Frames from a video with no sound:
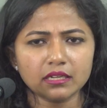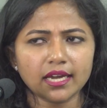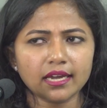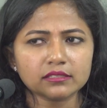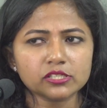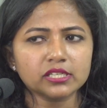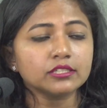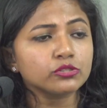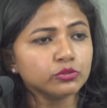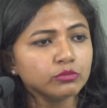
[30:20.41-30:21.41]

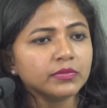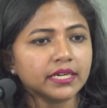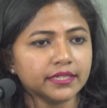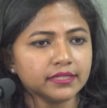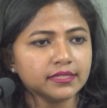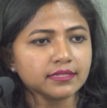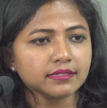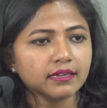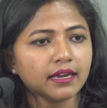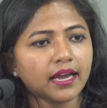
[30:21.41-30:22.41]
actually 2 murders,
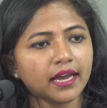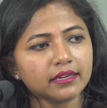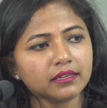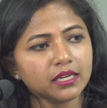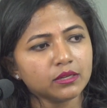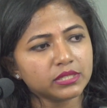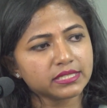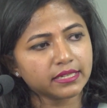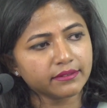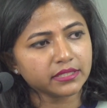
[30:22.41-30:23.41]
and he
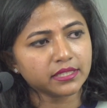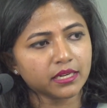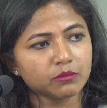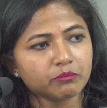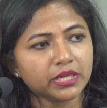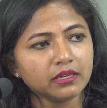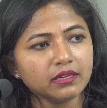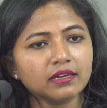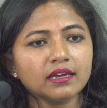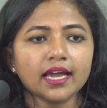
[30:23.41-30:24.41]
was given
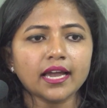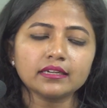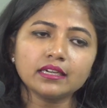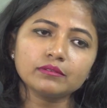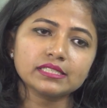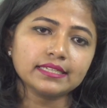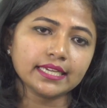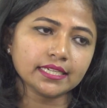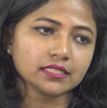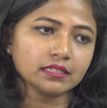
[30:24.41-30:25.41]
therapy, and he was
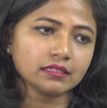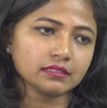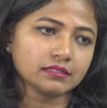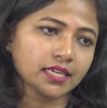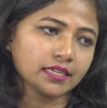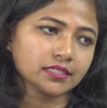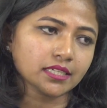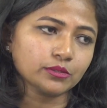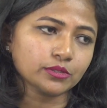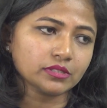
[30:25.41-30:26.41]
later sent
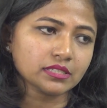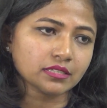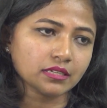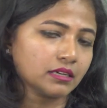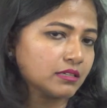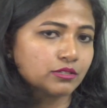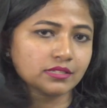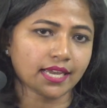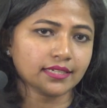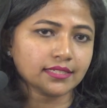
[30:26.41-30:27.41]
out to the
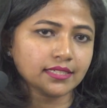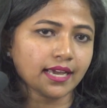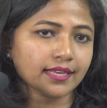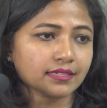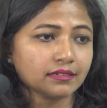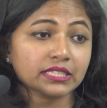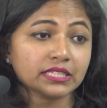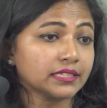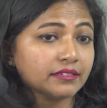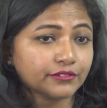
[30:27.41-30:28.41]
society with
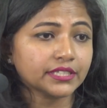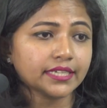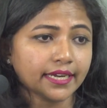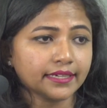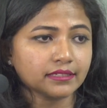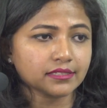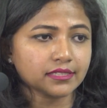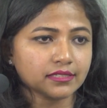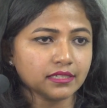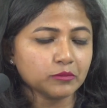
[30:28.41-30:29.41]
a different
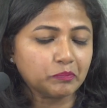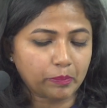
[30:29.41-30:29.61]
identity.